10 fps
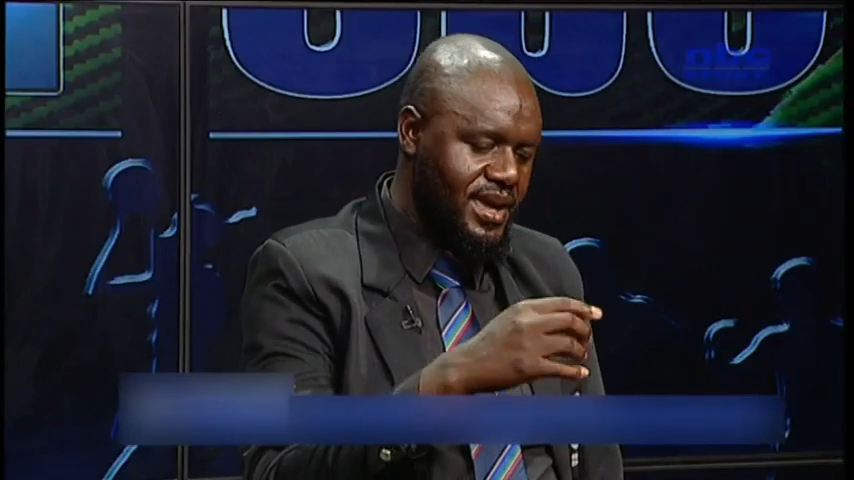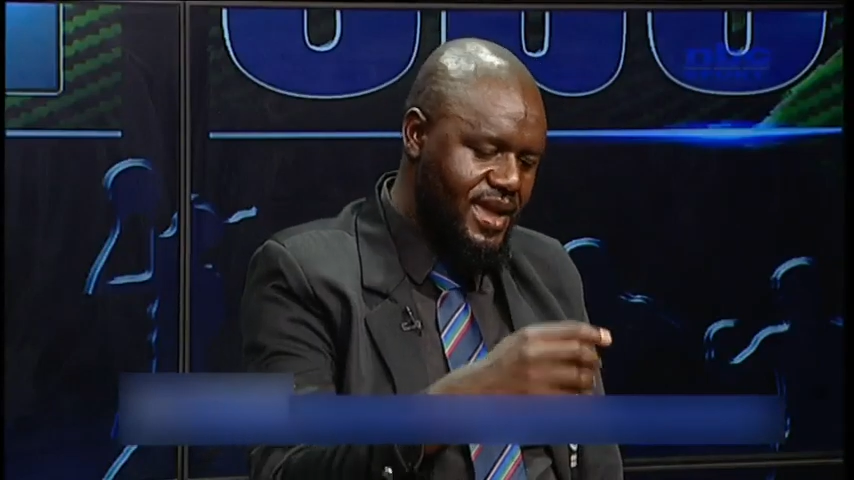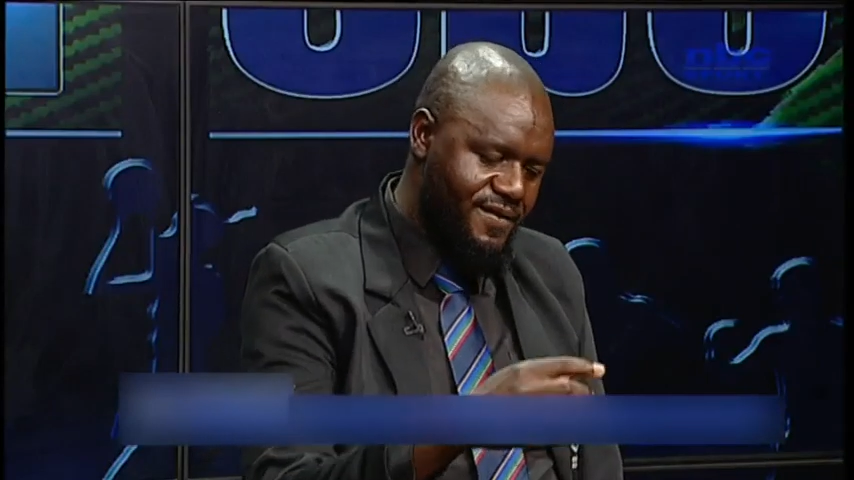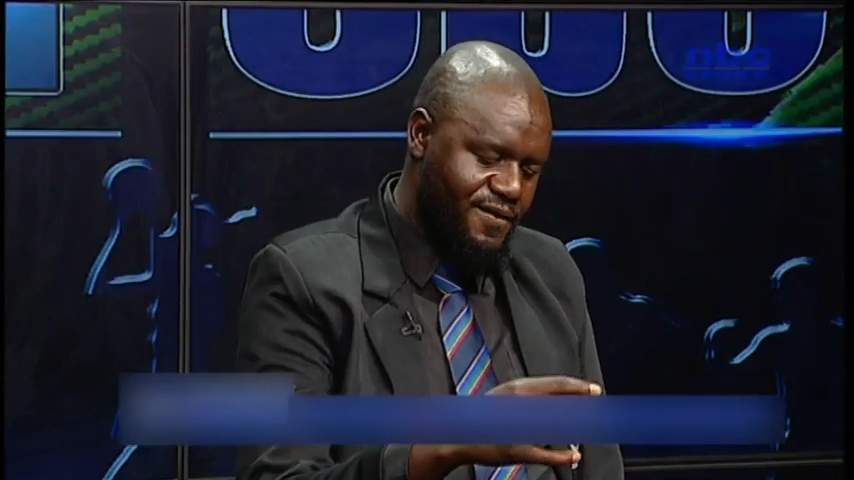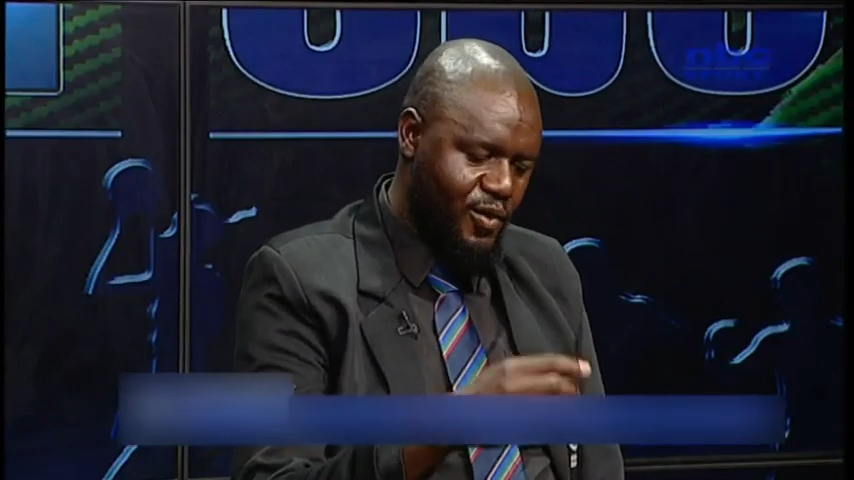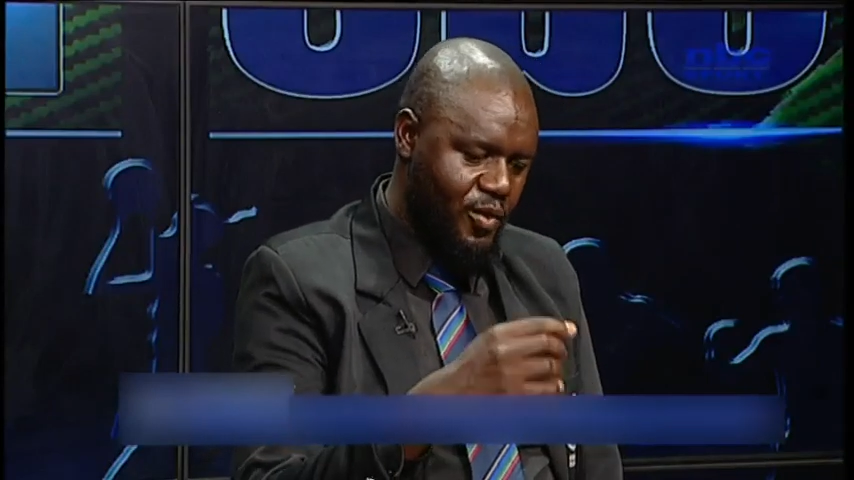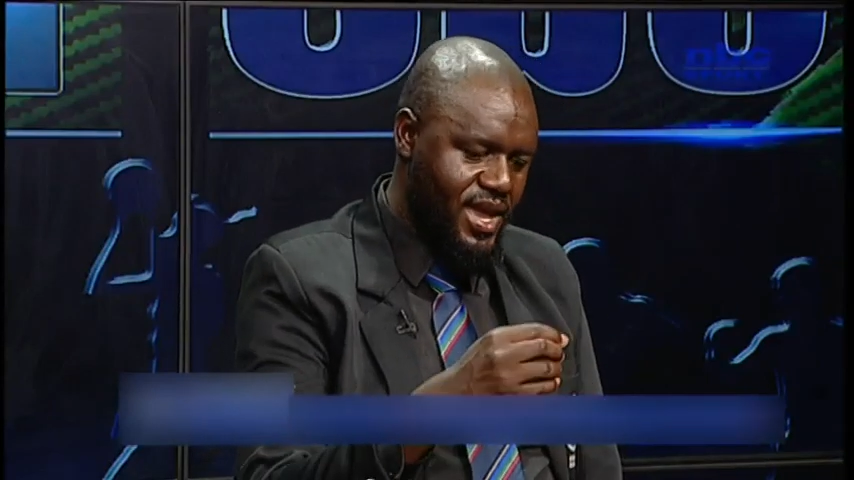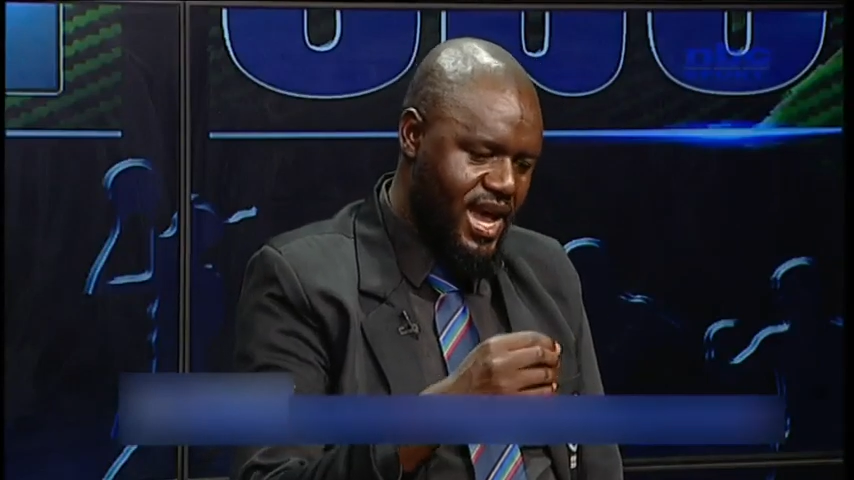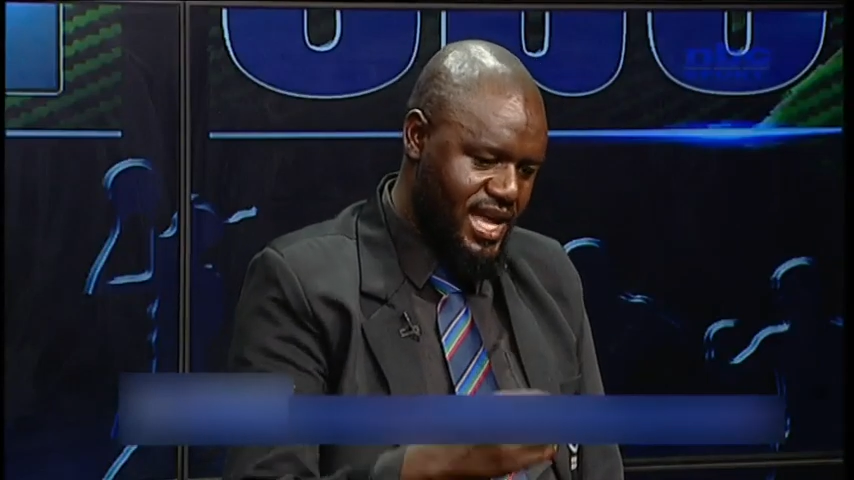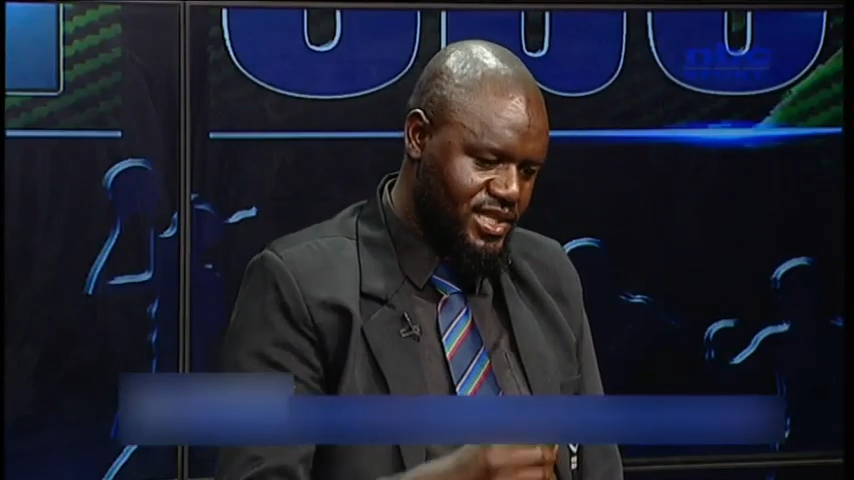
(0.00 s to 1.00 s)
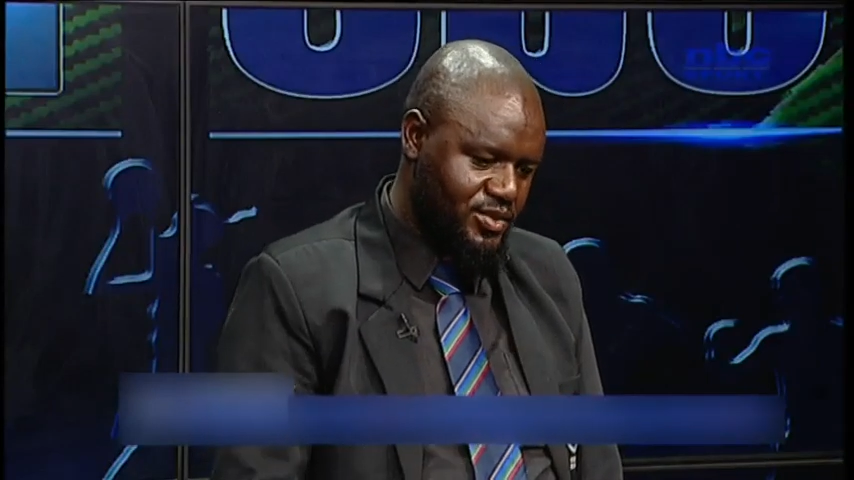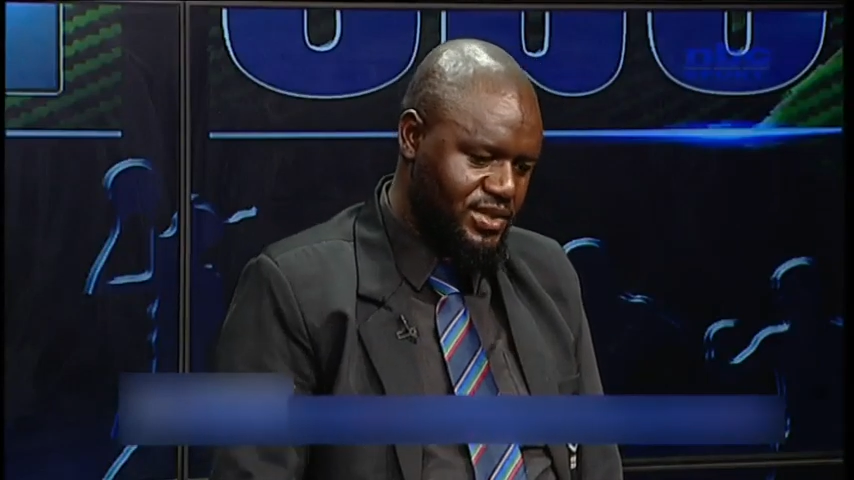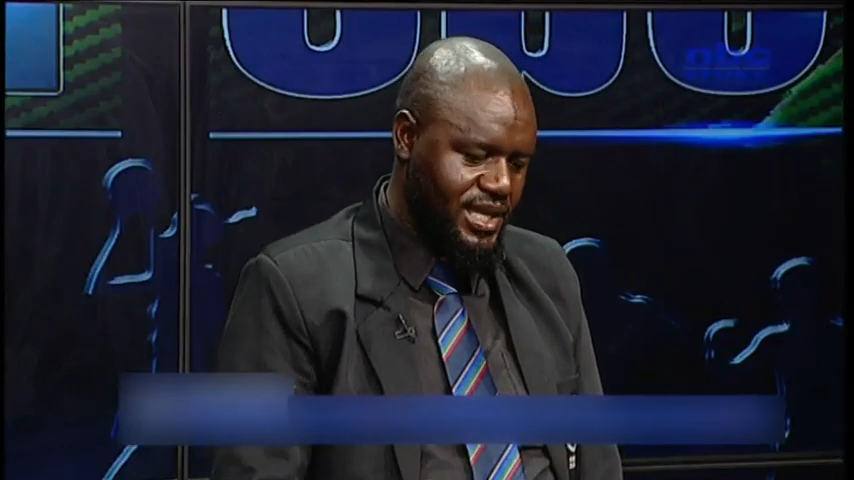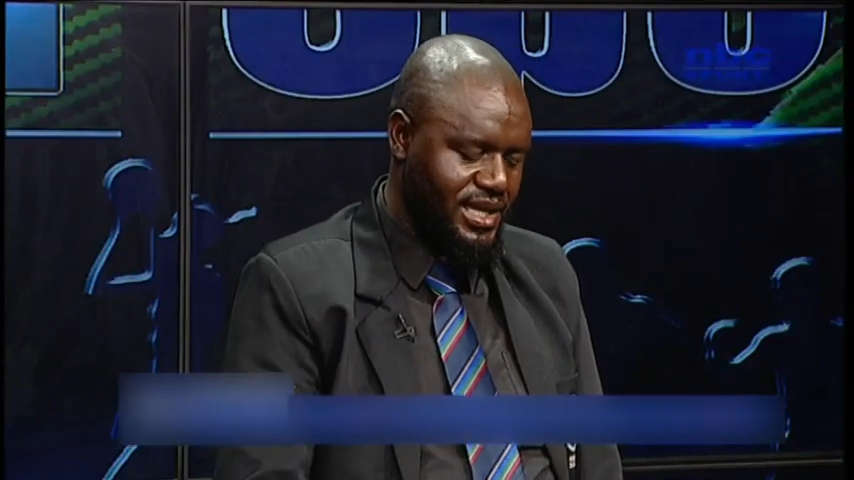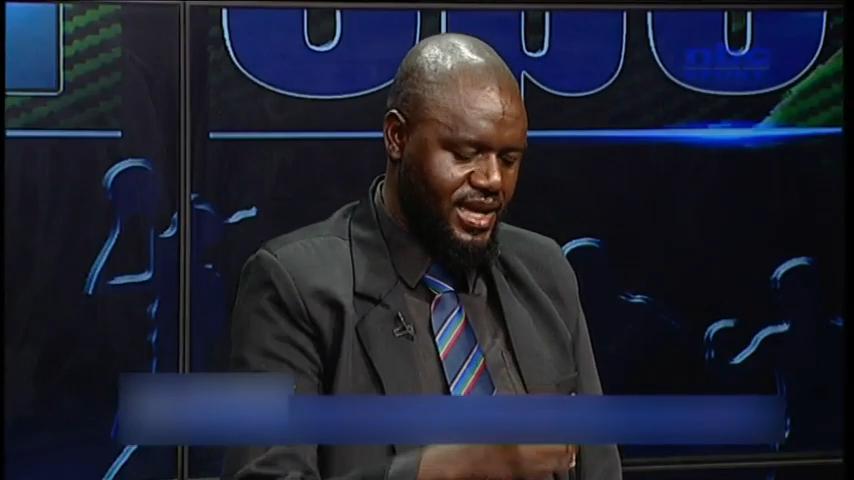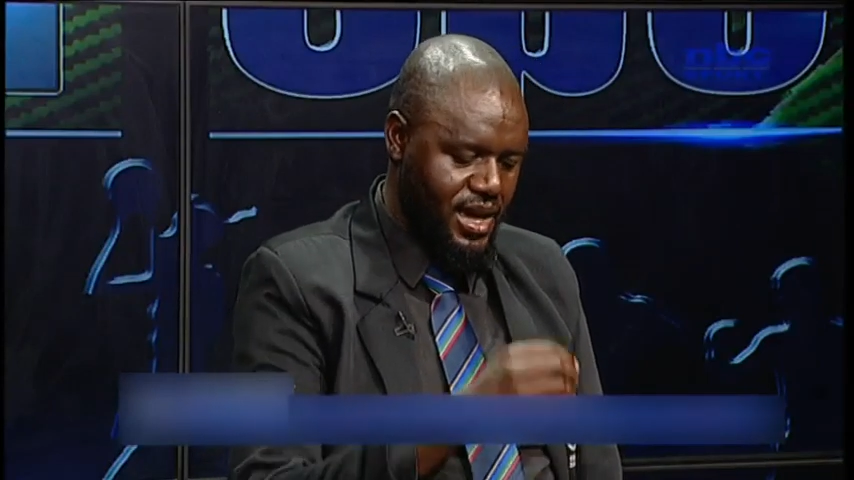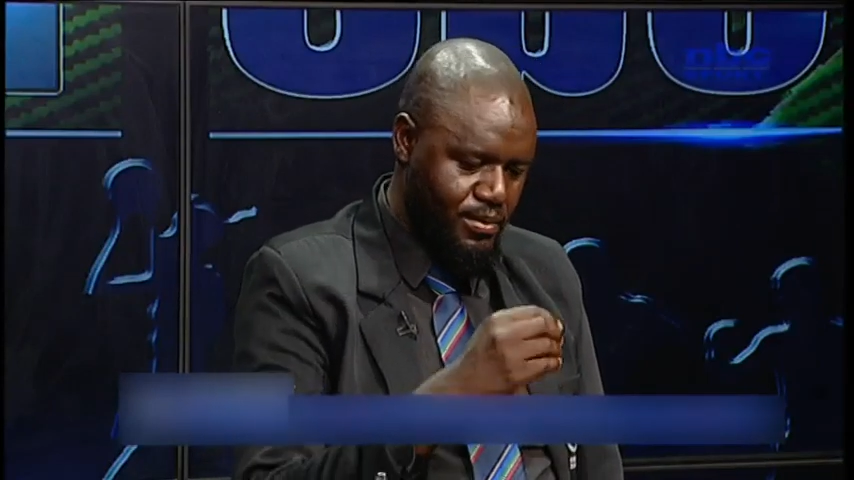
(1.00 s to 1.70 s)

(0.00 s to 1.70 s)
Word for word: If we are to take